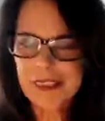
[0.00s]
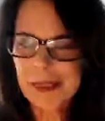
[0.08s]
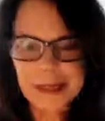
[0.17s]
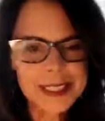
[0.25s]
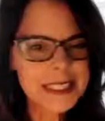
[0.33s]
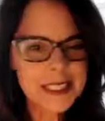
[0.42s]
I'm
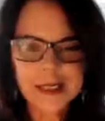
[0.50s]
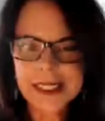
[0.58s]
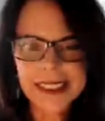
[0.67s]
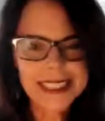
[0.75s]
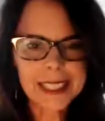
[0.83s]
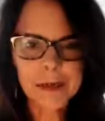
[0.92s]
just so
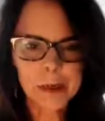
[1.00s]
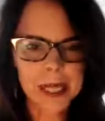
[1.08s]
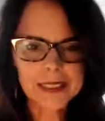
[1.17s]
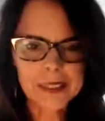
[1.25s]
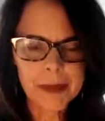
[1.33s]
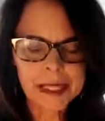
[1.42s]
stinking
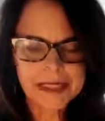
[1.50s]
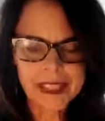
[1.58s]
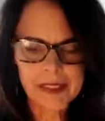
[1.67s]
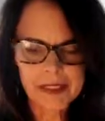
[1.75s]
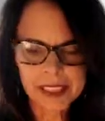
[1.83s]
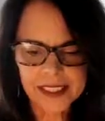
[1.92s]
proud of
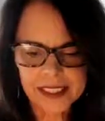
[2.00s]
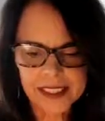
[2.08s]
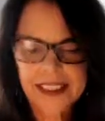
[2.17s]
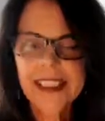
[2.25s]
myself because